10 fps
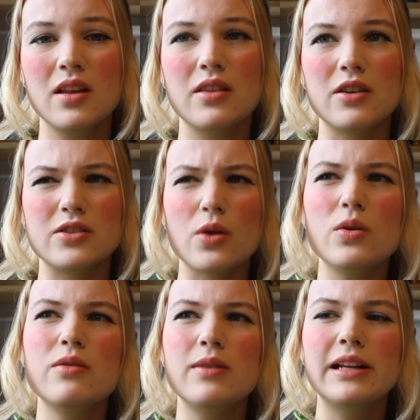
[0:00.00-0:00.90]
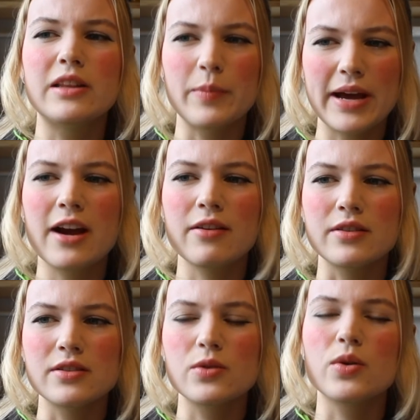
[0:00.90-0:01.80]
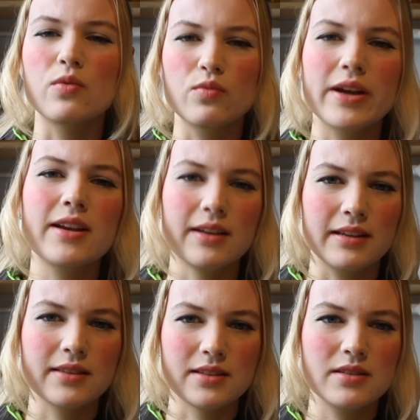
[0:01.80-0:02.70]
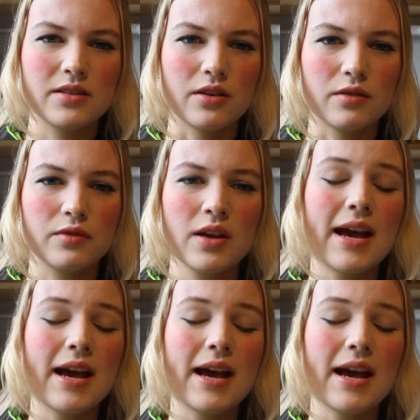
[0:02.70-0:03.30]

There's only really the parents who can regulate this stuff.